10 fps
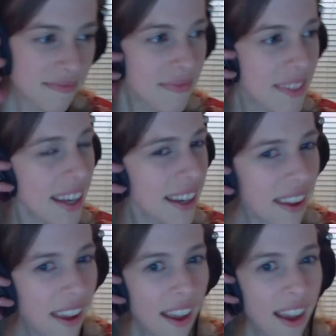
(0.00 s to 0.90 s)
and
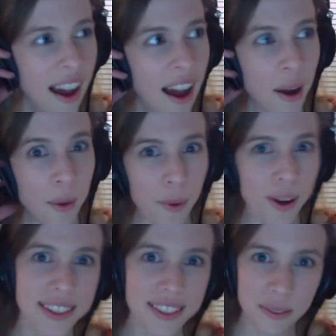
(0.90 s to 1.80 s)
I
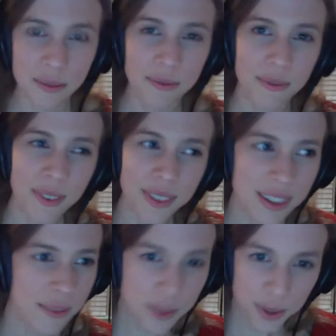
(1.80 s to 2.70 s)
wanted some
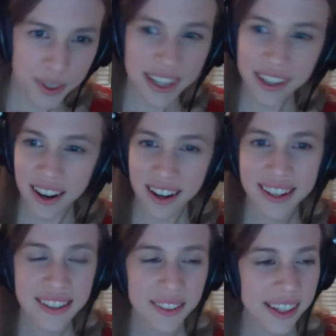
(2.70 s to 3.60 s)
some sort of teriyaki
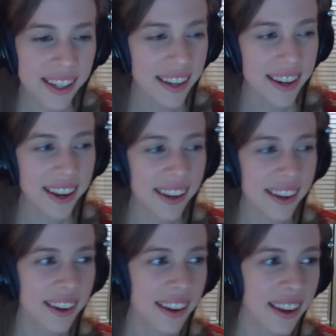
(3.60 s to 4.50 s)
or something and
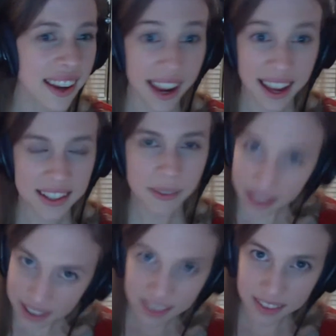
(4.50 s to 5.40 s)
and and I asked him I
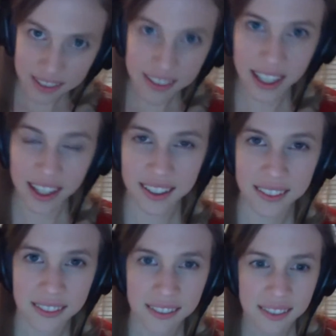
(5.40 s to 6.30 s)
said can I
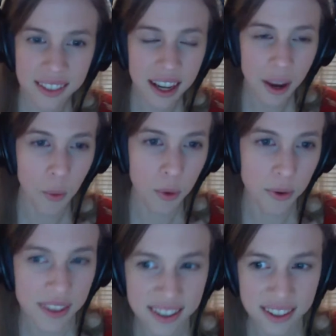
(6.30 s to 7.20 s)
can I order
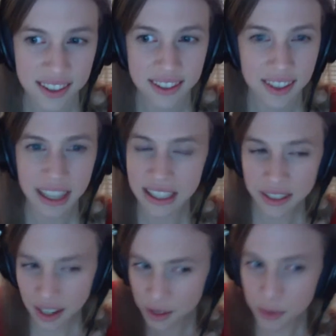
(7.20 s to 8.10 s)
this cuz I
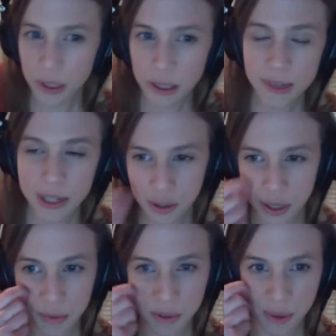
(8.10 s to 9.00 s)
just I just wanted to be sure
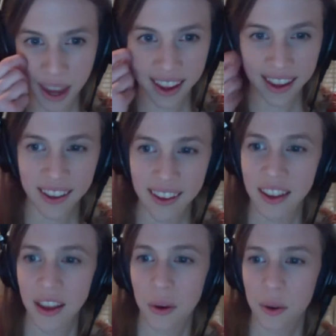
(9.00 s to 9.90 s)
he was okay
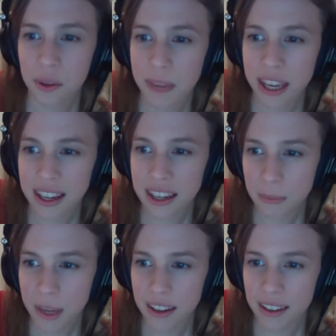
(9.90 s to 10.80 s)
with me eating
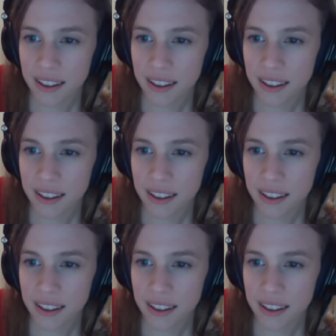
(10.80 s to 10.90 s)
meat